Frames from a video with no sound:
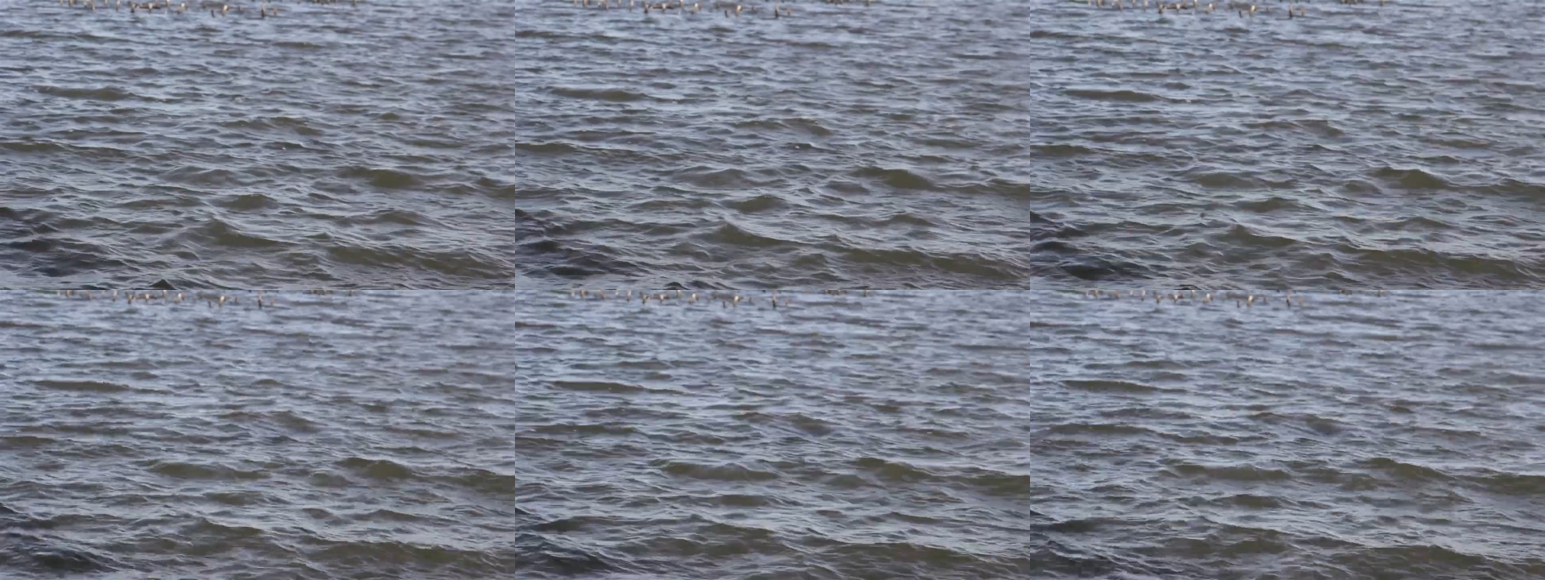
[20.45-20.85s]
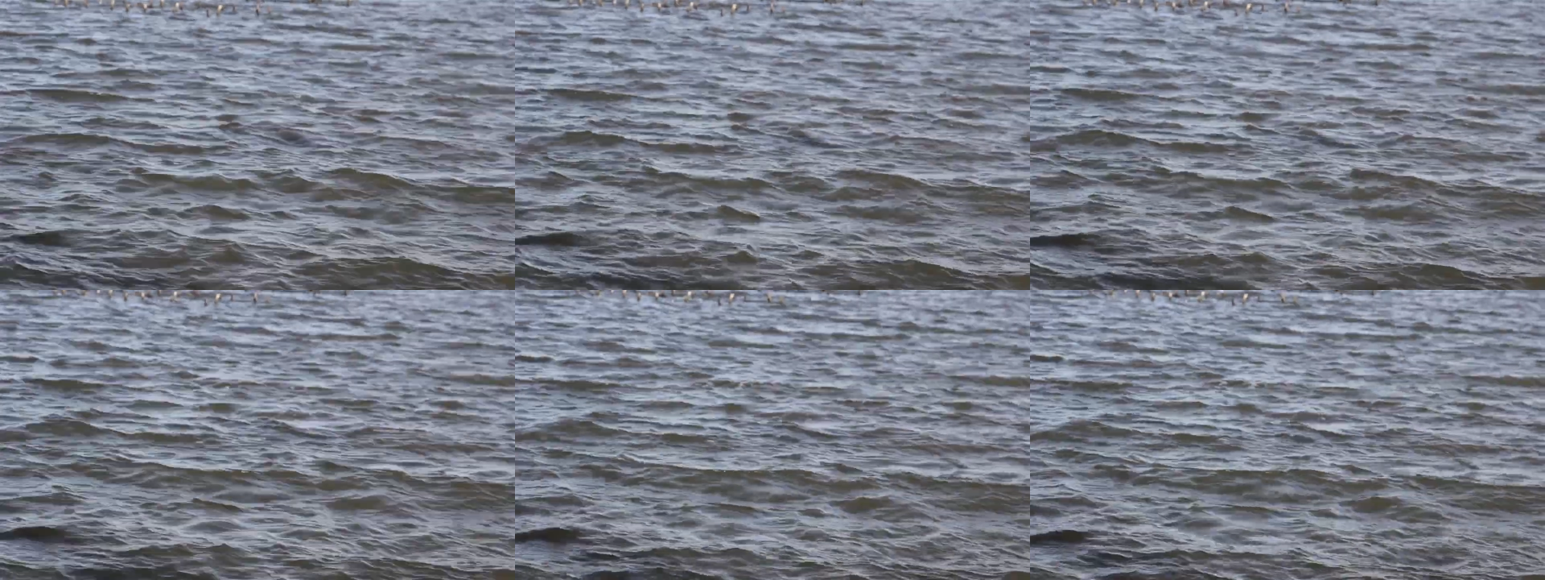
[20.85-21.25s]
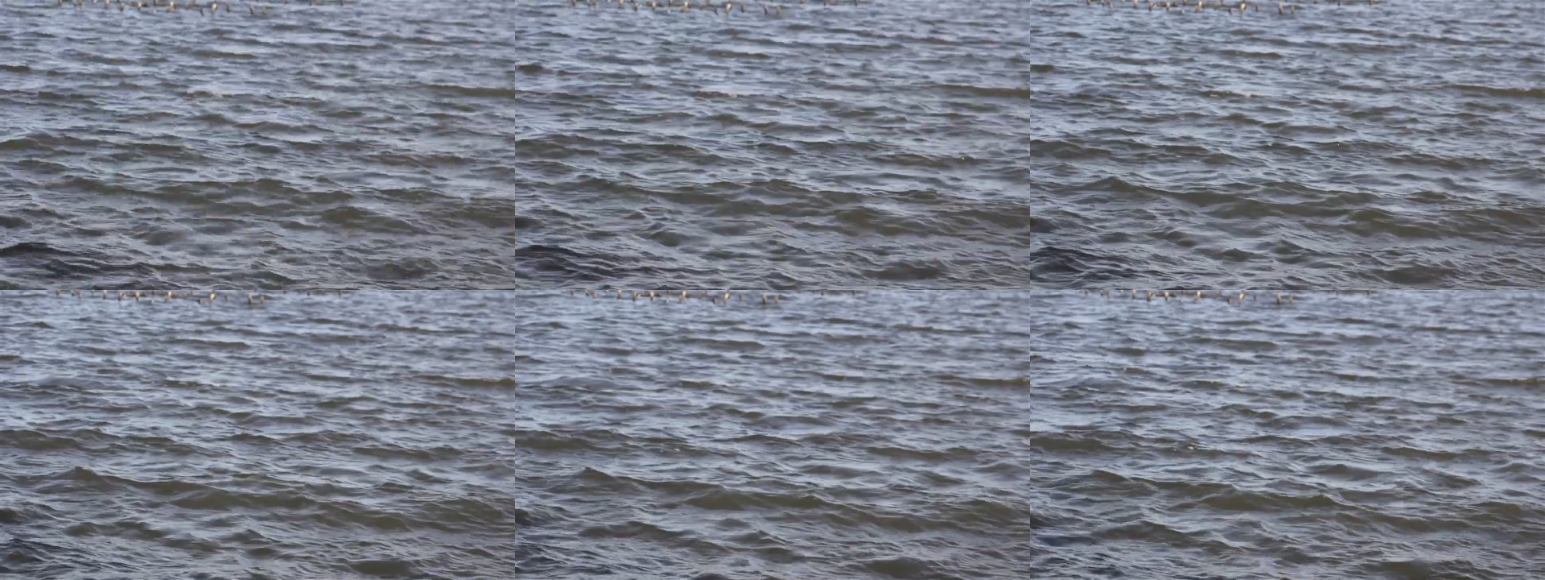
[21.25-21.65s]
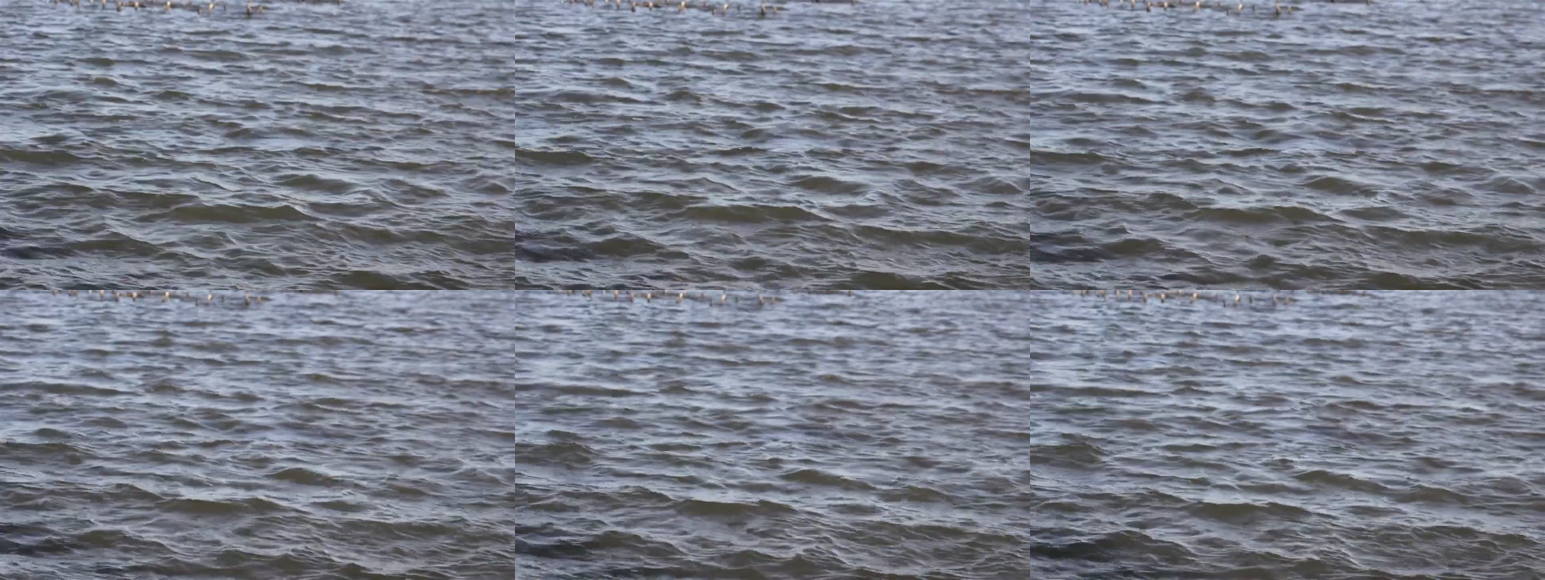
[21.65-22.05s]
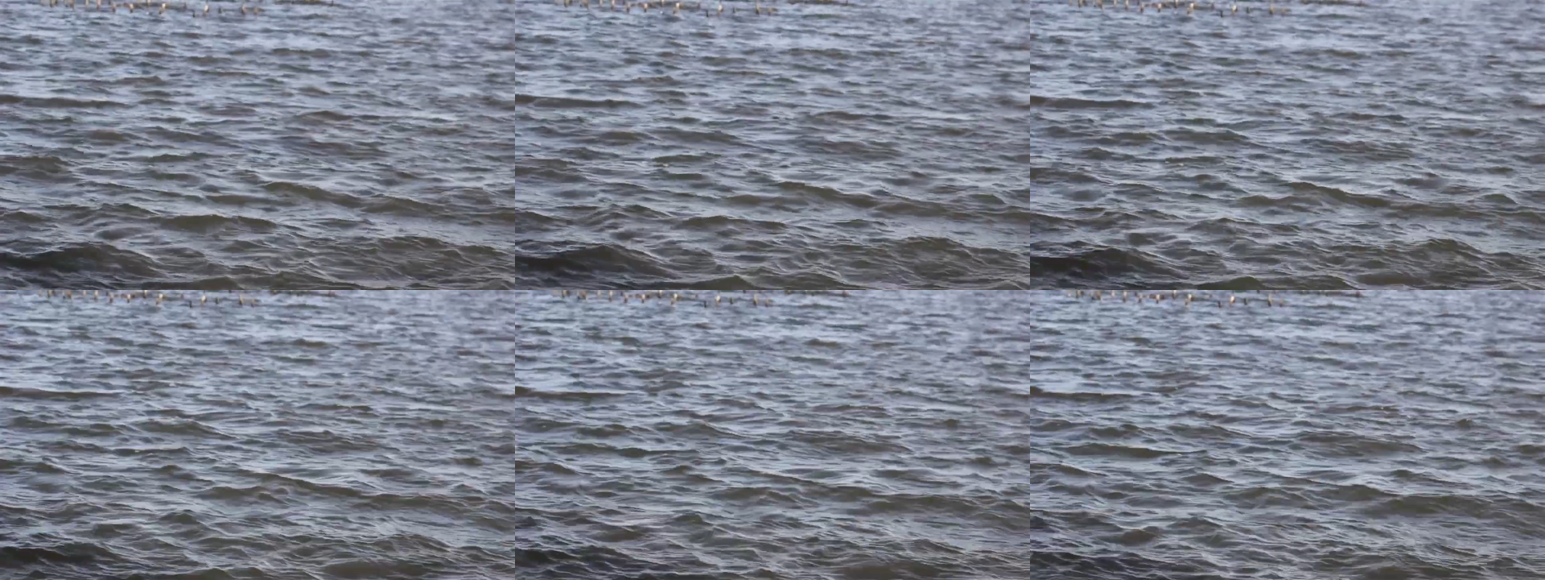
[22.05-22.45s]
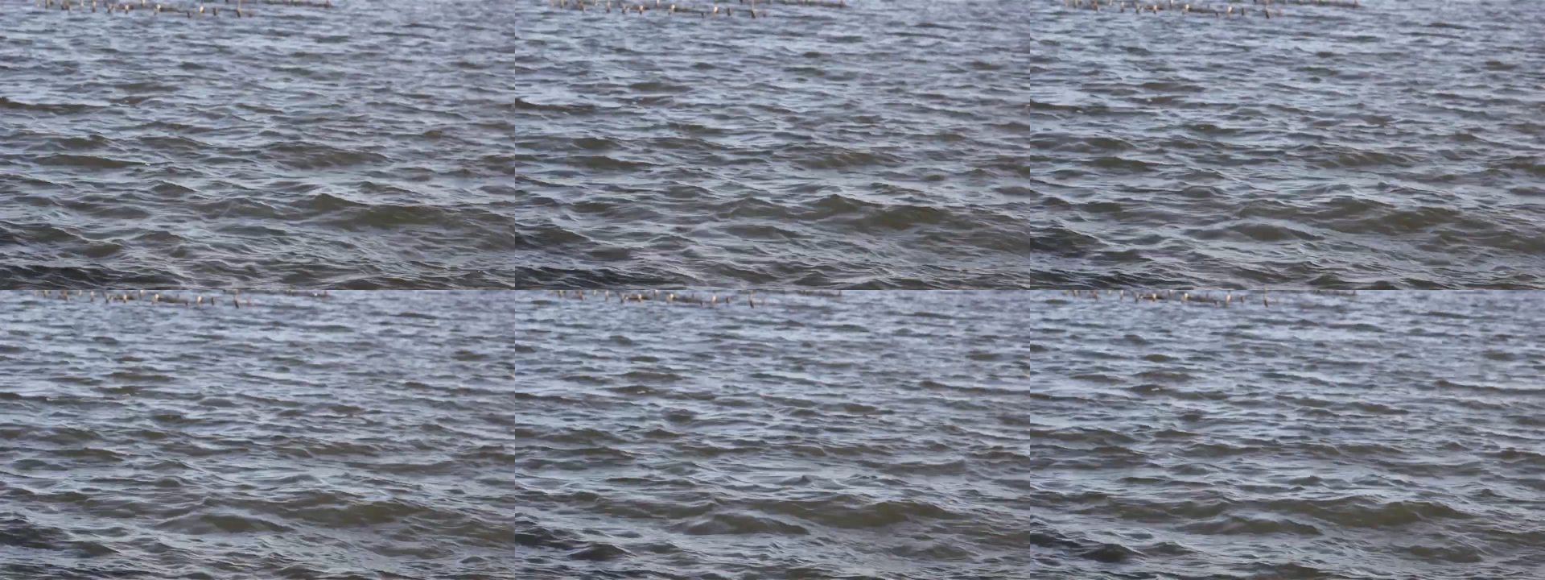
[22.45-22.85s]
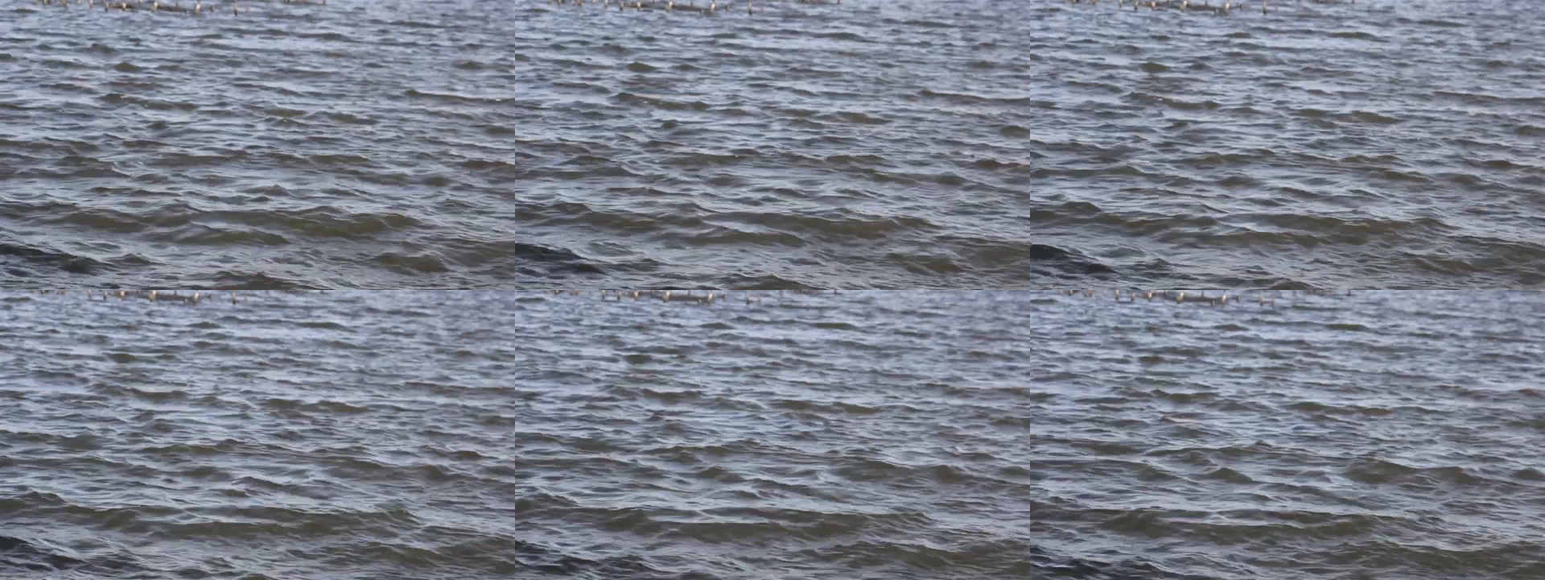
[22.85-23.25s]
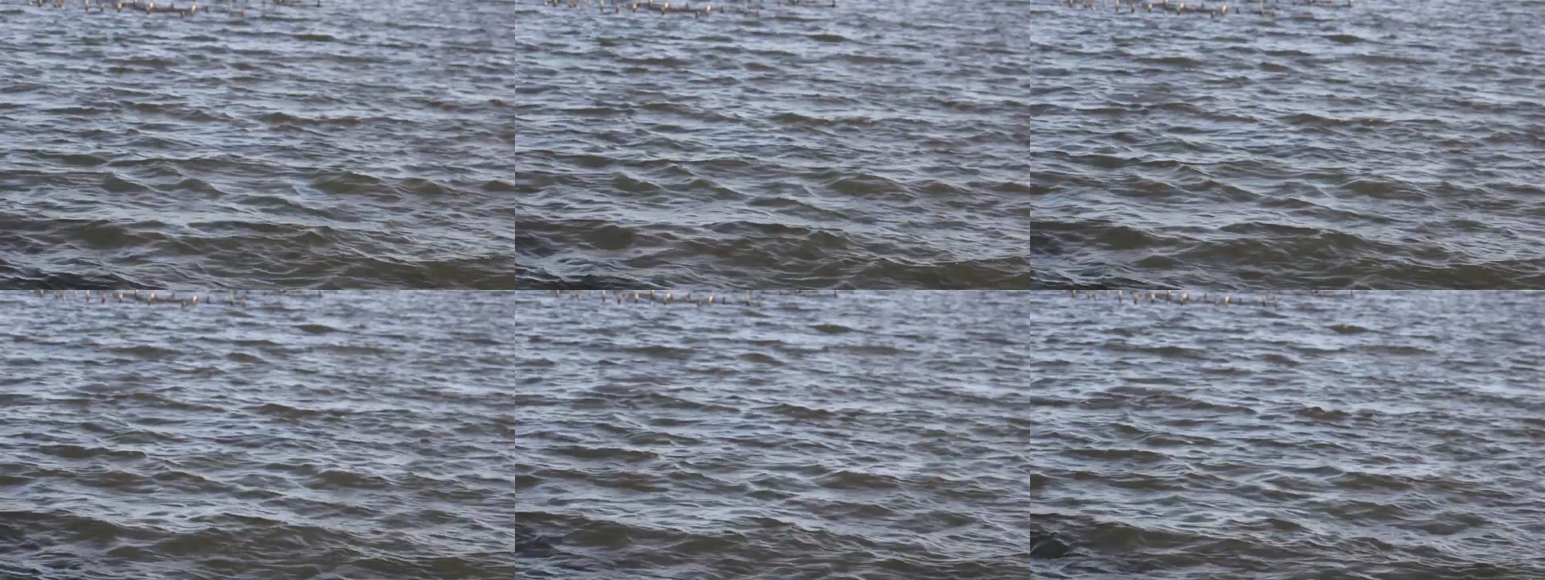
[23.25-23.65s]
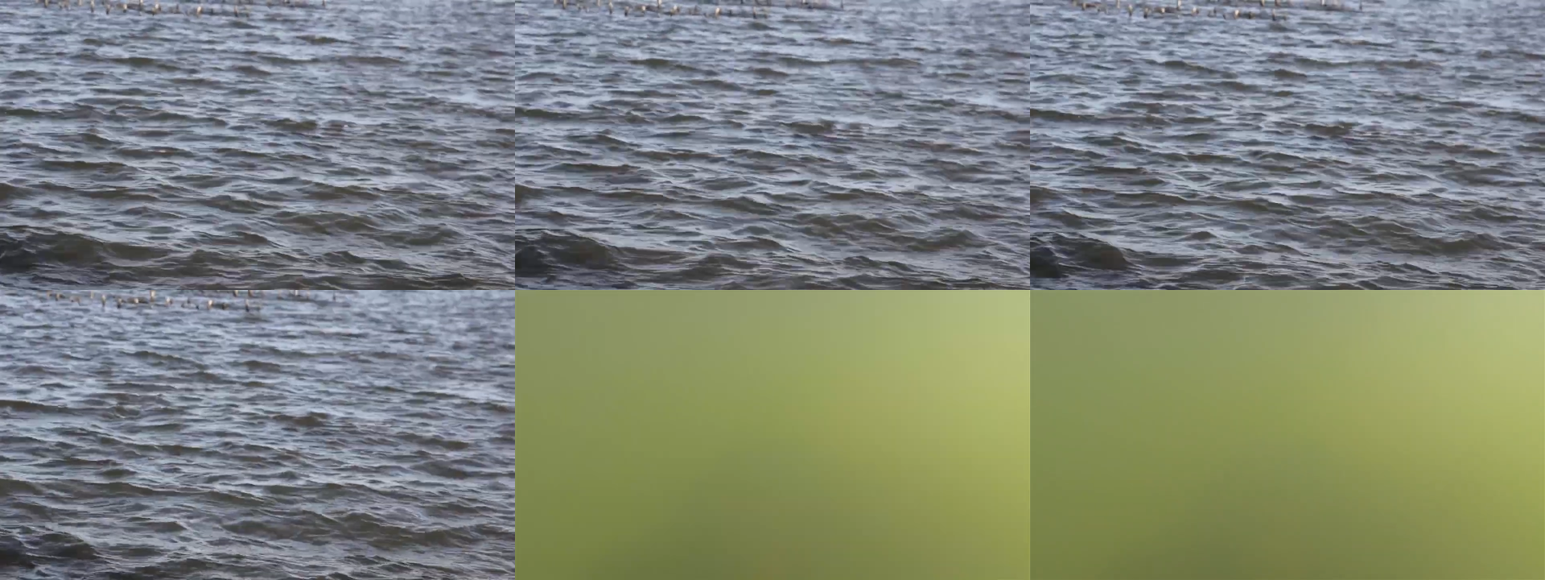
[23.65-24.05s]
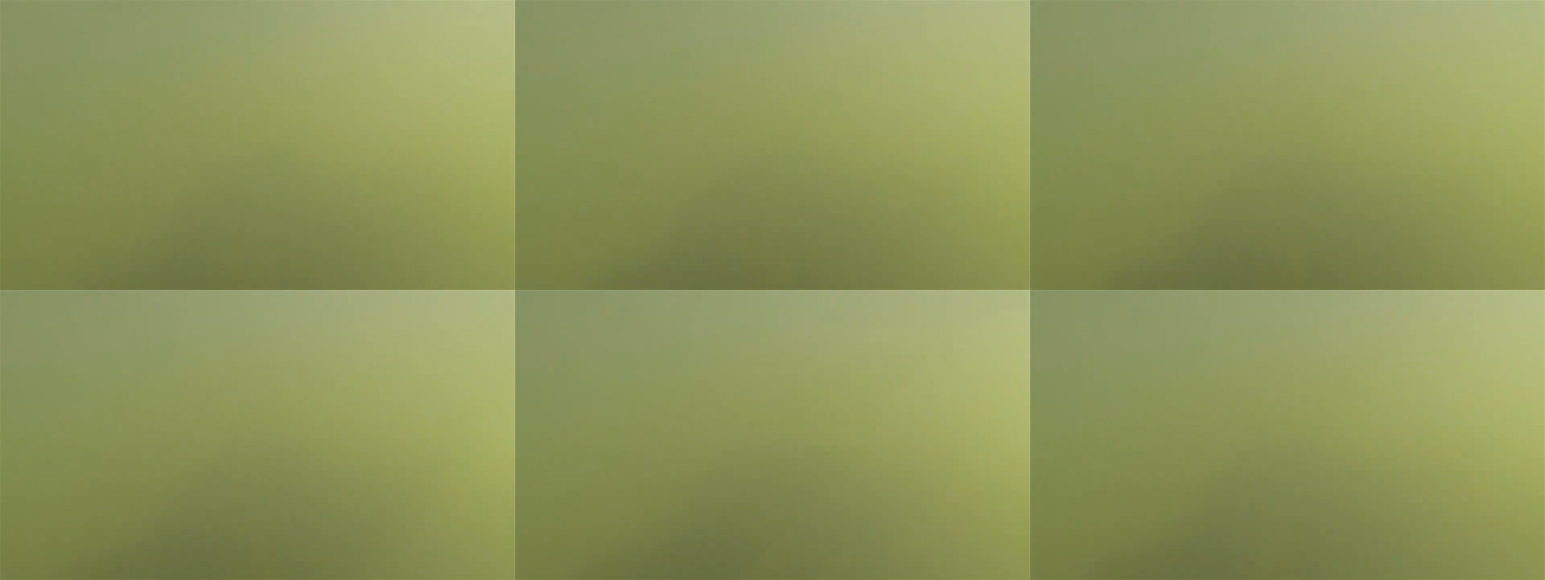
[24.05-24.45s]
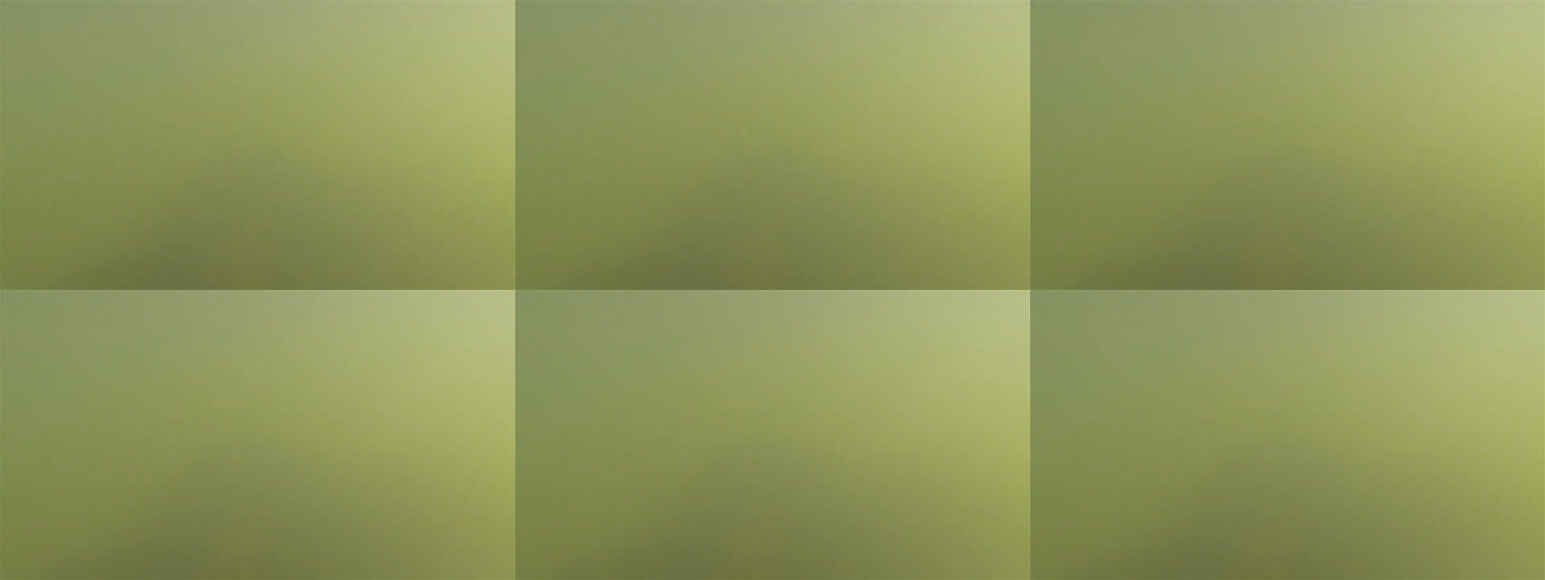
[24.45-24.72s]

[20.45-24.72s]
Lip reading: Nobody's mouth can be seen.